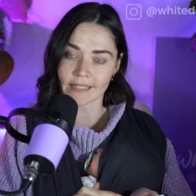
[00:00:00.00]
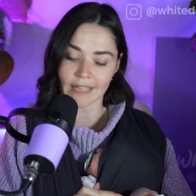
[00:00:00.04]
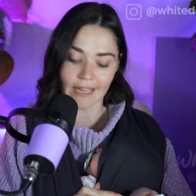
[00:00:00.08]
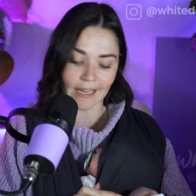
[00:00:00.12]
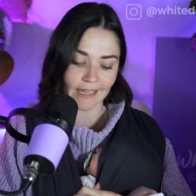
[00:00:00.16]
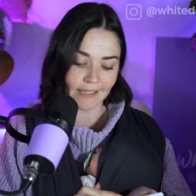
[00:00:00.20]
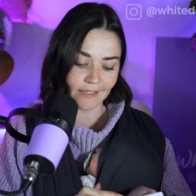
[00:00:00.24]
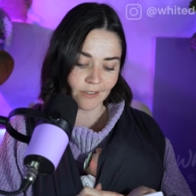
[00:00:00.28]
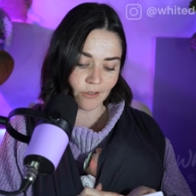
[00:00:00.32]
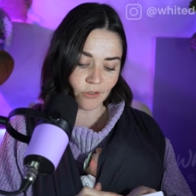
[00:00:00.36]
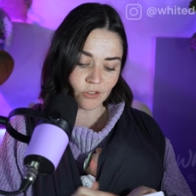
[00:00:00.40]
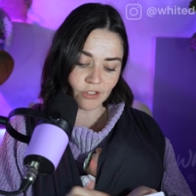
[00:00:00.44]
It
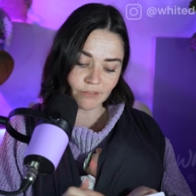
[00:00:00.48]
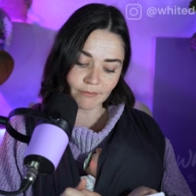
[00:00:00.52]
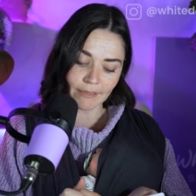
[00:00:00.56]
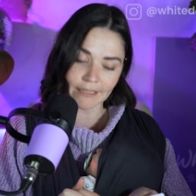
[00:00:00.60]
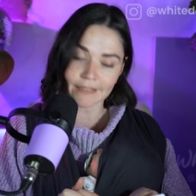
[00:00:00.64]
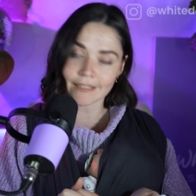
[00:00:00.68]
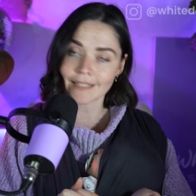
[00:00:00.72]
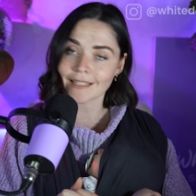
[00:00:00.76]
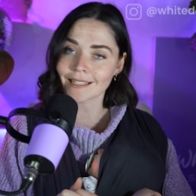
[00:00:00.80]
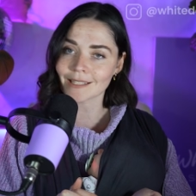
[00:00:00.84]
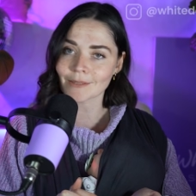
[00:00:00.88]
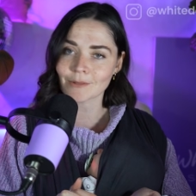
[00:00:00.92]
has all of my
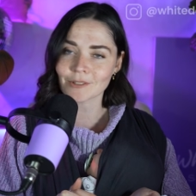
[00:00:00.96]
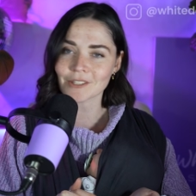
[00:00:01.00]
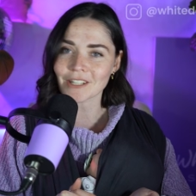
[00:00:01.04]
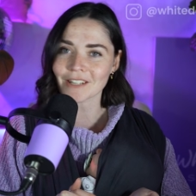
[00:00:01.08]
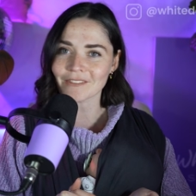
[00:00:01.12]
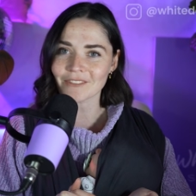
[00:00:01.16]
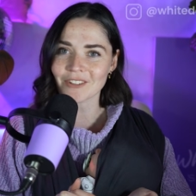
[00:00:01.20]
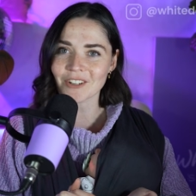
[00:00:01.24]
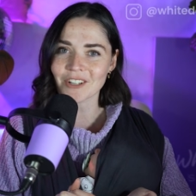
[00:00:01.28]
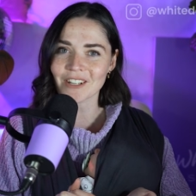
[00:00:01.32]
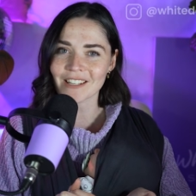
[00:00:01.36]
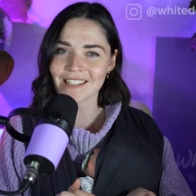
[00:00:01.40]
links, which
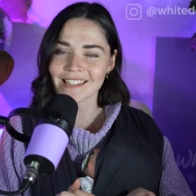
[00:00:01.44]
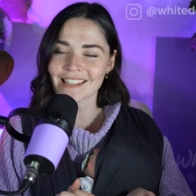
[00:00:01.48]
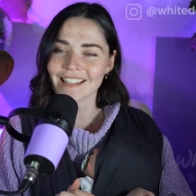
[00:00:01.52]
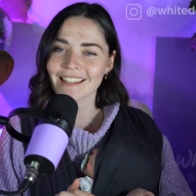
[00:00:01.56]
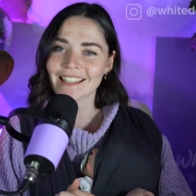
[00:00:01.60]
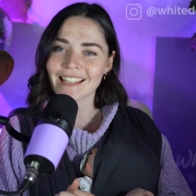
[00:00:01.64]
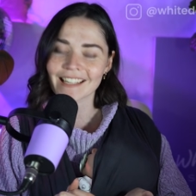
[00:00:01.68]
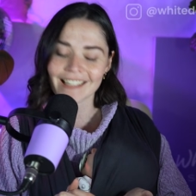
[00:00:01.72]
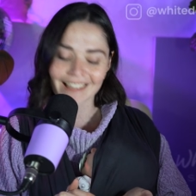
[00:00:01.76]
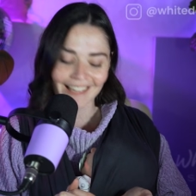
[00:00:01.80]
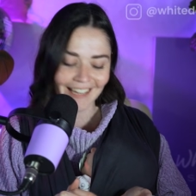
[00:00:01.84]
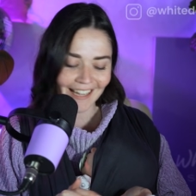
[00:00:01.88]
I've got as a
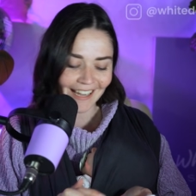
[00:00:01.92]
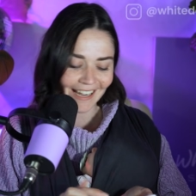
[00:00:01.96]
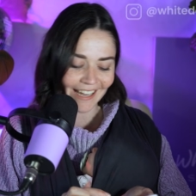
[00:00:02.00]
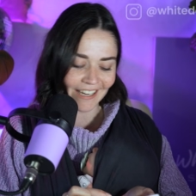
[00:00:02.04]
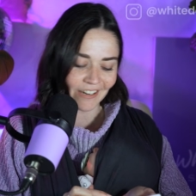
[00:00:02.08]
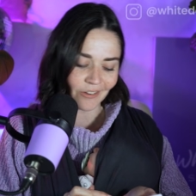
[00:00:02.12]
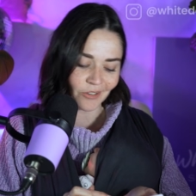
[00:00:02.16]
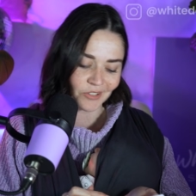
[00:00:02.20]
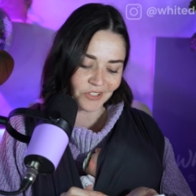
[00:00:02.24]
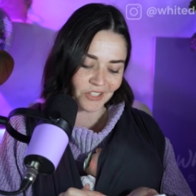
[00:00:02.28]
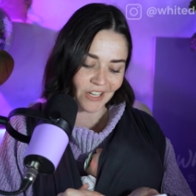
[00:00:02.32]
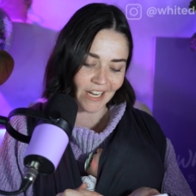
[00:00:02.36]
link there, and
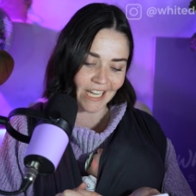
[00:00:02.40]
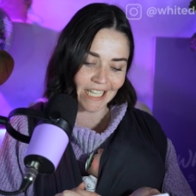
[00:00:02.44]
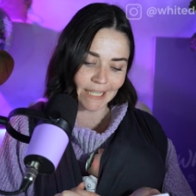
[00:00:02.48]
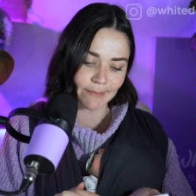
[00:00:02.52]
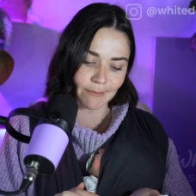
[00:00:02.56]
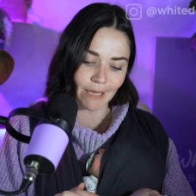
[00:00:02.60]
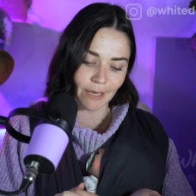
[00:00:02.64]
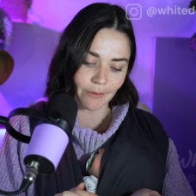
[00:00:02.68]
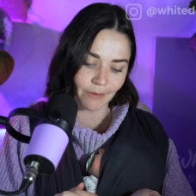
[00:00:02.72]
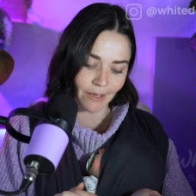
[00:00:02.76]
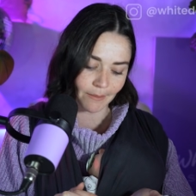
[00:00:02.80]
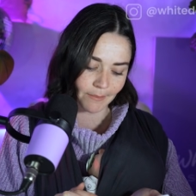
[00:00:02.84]
it also has
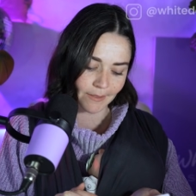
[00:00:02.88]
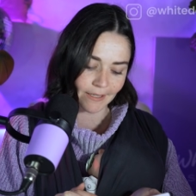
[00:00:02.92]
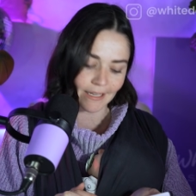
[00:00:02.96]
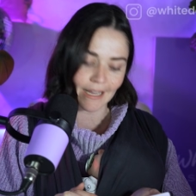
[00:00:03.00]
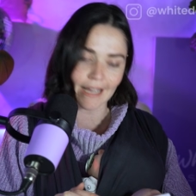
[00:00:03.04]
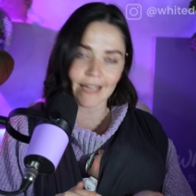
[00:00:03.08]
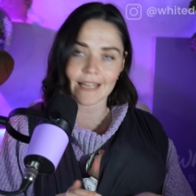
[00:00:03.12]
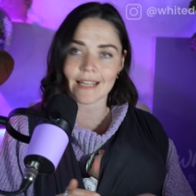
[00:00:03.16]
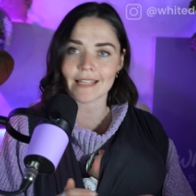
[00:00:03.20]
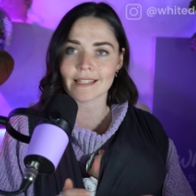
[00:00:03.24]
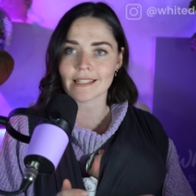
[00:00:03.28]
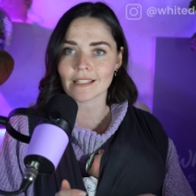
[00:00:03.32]
my
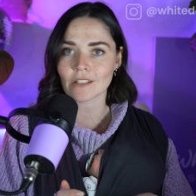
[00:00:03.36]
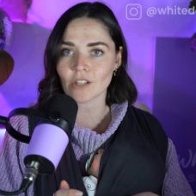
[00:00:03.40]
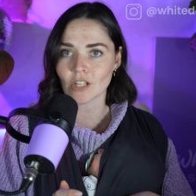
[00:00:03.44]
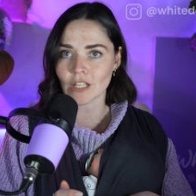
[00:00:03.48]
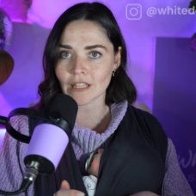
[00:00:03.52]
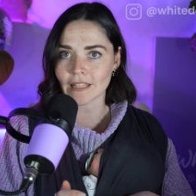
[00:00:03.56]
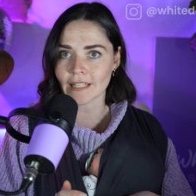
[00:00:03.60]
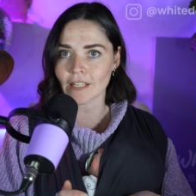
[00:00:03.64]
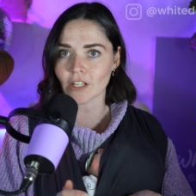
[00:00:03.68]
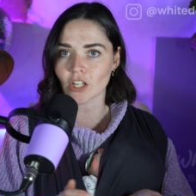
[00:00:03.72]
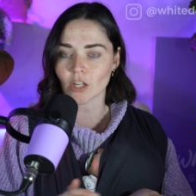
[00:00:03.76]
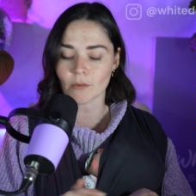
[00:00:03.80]
website as a
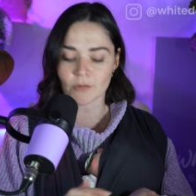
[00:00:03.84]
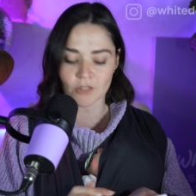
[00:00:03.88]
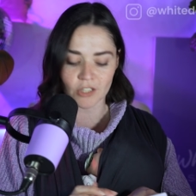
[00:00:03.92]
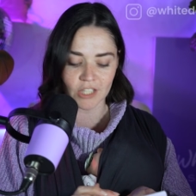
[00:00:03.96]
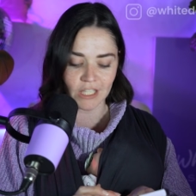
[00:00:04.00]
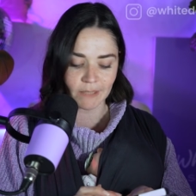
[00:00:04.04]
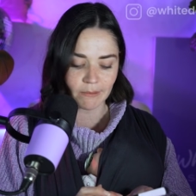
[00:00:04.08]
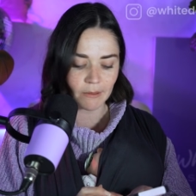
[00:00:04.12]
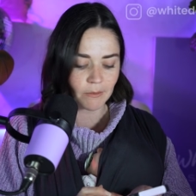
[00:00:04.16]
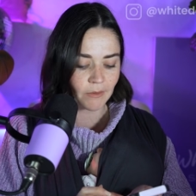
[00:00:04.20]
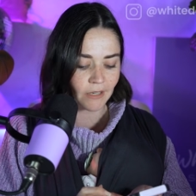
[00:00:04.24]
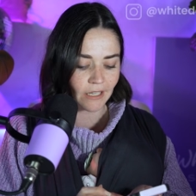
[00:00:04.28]
link
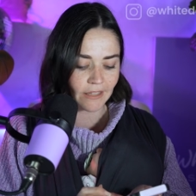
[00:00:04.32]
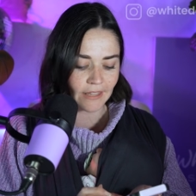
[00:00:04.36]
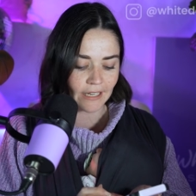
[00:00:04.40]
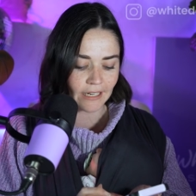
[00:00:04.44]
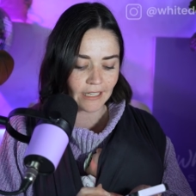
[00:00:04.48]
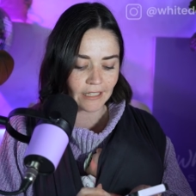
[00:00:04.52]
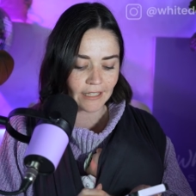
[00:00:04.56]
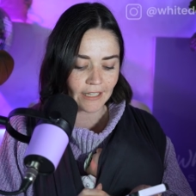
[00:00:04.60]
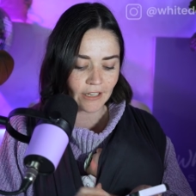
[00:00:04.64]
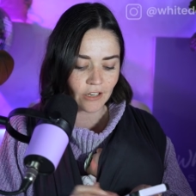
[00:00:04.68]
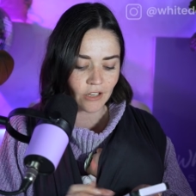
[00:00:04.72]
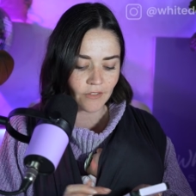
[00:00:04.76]
option. So people can then
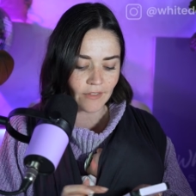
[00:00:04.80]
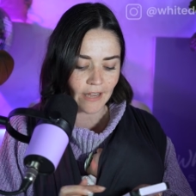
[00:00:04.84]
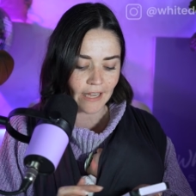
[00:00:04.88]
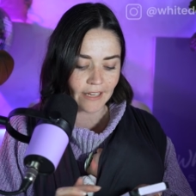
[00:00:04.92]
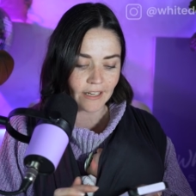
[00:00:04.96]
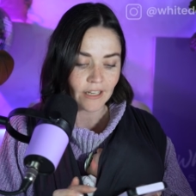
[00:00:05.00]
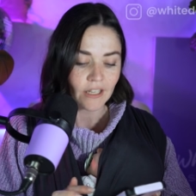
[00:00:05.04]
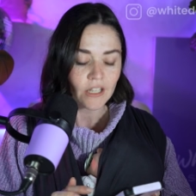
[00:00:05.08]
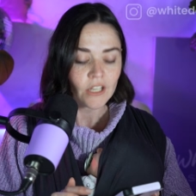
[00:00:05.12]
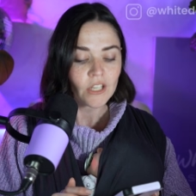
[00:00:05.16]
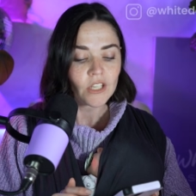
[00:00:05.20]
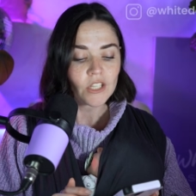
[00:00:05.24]
click on that
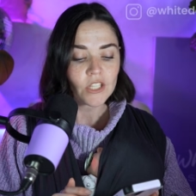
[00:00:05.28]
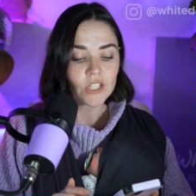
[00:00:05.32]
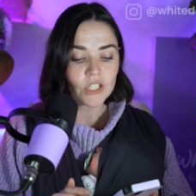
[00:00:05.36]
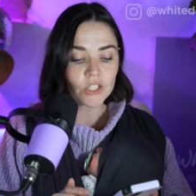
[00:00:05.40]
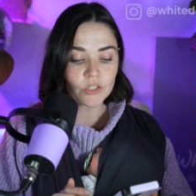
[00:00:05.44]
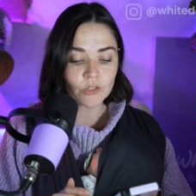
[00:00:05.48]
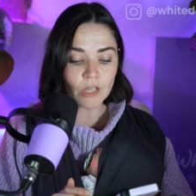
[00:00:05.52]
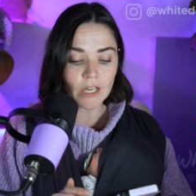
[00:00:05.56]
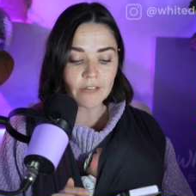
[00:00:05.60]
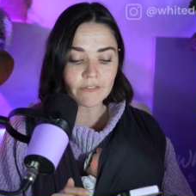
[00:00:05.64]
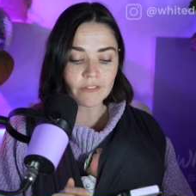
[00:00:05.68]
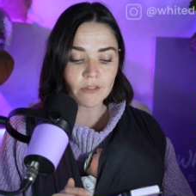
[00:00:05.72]

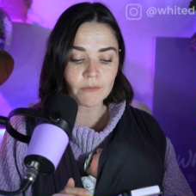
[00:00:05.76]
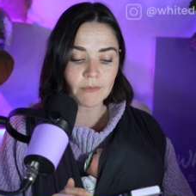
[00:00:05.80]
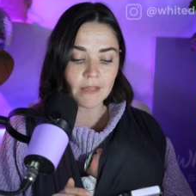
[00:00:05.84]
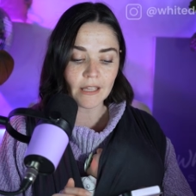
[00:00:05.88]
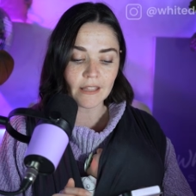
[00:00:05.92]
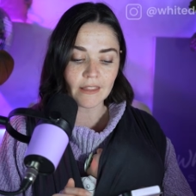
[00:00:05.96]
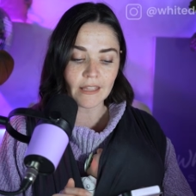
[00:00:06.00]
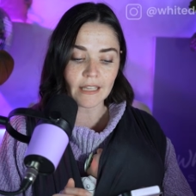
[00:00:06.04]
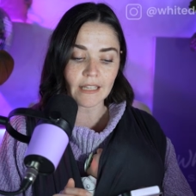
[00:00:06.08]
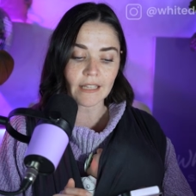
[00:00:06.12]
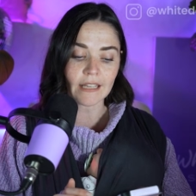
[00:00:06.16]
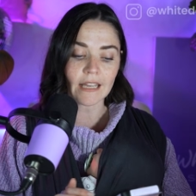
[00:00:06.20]
straight from their
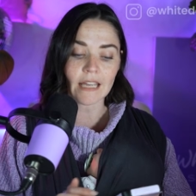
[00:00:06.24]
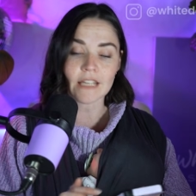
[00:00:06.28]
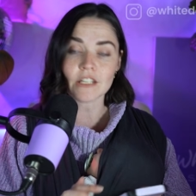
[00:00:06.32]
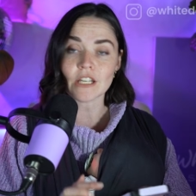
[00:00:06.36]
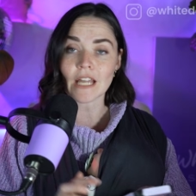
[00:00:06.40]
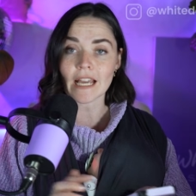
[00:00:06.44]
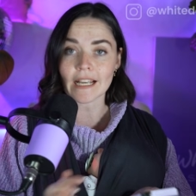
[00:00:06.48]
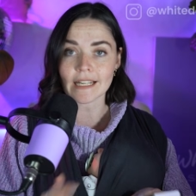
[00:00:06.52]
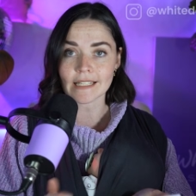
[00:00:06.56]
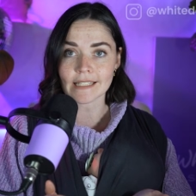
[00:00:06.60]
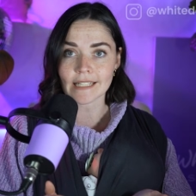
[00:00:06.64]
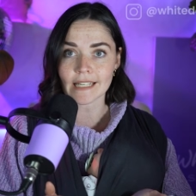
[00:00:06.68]
thing and
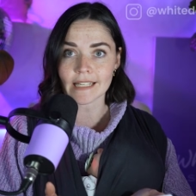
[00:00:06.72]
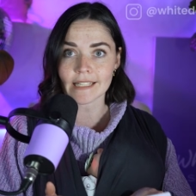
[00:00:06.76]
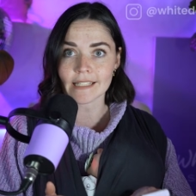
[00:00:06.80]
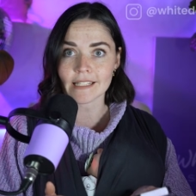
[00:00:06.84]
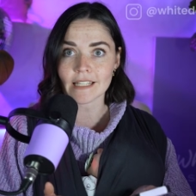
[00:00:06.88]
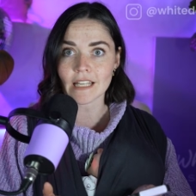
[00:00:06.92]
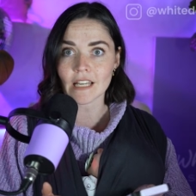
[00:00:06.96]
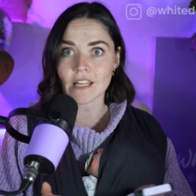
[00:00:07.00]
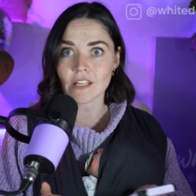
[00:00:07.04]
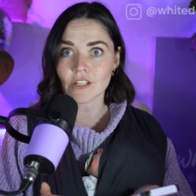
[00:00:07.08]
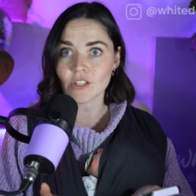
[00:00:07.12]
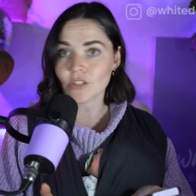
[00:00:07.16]

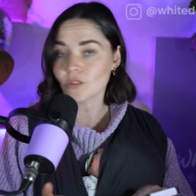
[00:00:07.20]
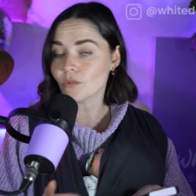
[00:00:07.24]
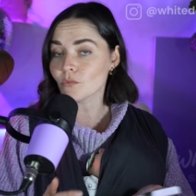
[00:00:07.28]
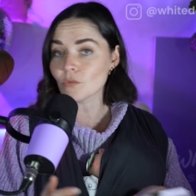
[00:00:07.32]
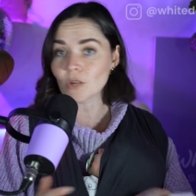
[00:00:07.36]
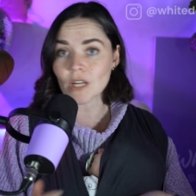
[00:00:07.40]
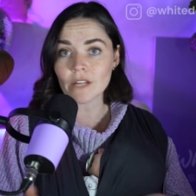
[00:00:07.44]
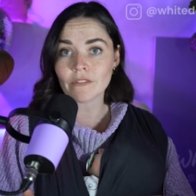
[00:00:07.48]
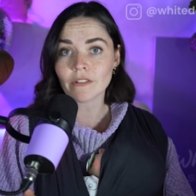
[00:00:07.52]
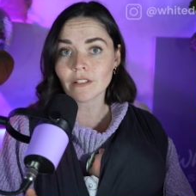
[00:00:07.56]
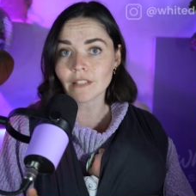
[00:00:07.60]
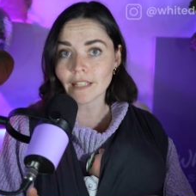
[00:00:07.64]
access
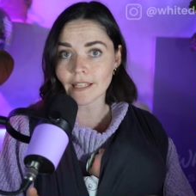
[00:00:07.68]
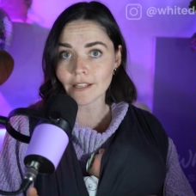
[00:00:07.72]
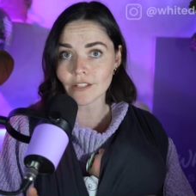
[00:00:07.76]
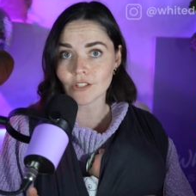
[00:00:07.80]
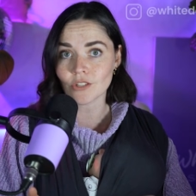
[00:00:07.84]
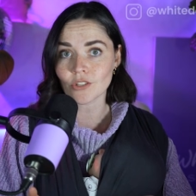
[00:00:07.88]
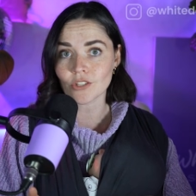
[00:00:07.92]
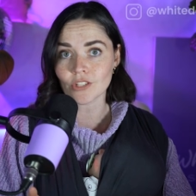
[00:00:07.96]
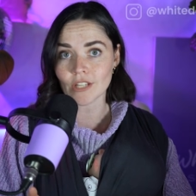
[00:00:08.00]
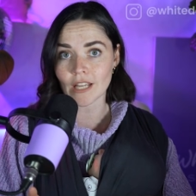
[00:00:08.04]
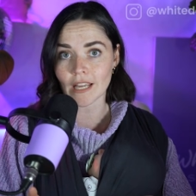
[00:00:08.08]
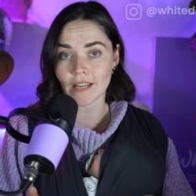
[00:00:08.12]
whatever
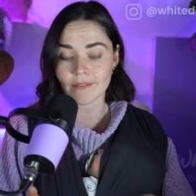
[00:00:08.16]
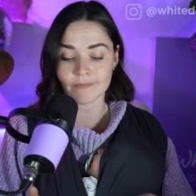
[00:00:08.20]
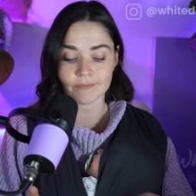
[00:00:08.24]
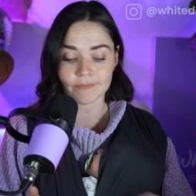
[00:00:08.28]
links you share.